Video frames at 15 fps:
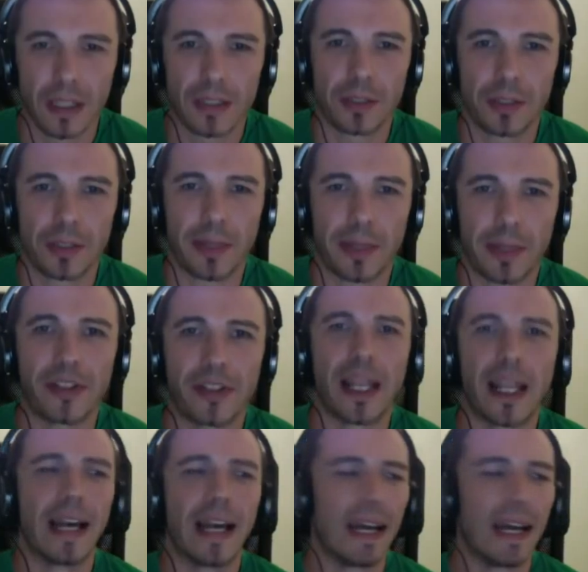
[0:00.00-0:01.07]
Brandon,
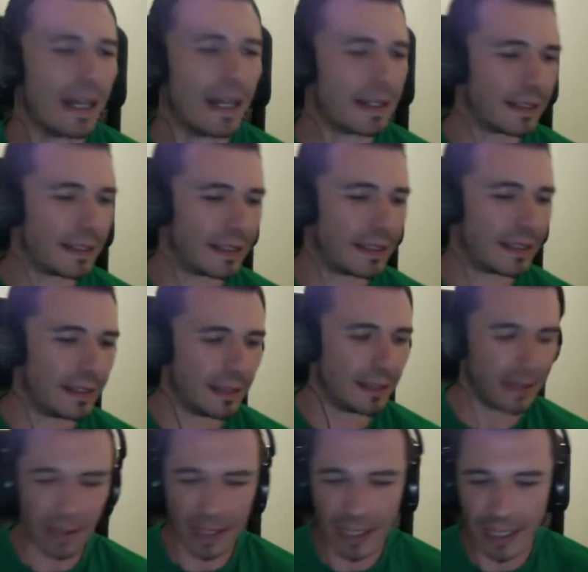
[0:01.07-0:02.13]
the
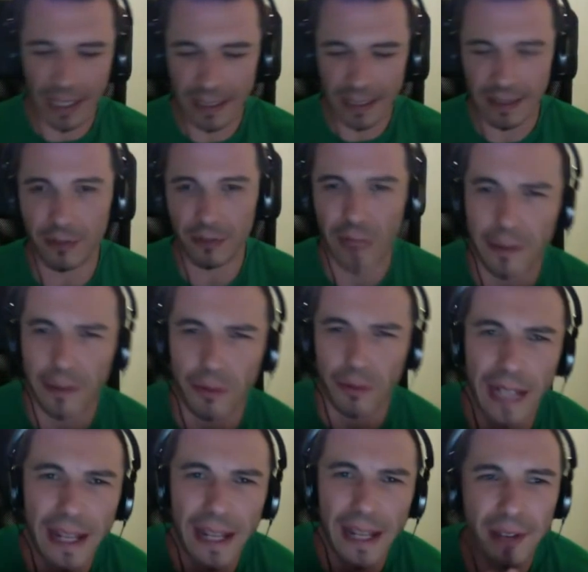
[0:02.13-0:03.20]
thing is, when I
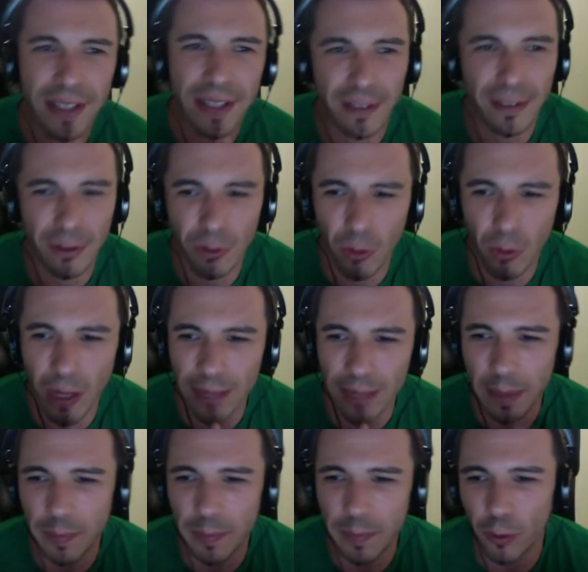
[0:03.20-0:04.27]
read what
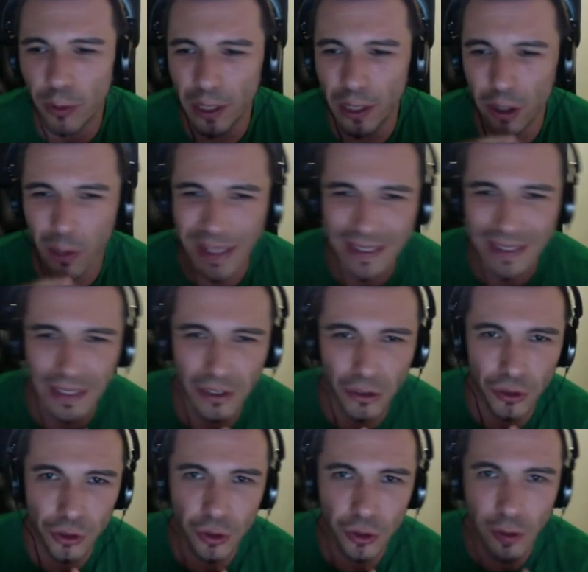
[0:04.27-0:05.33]
people were commenting to you
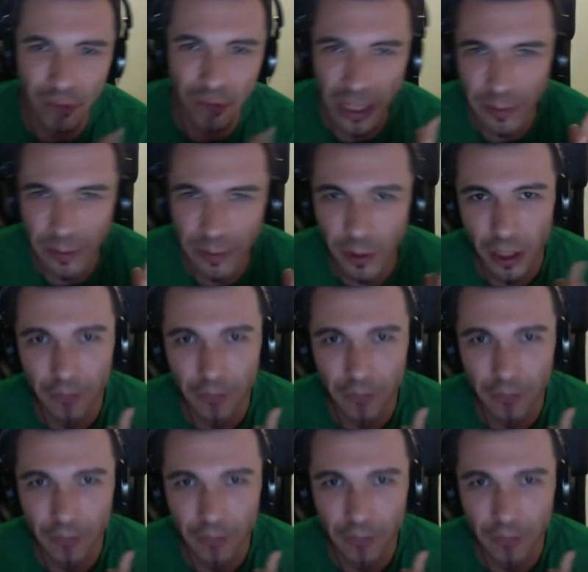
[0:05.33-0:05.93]
on Facebook,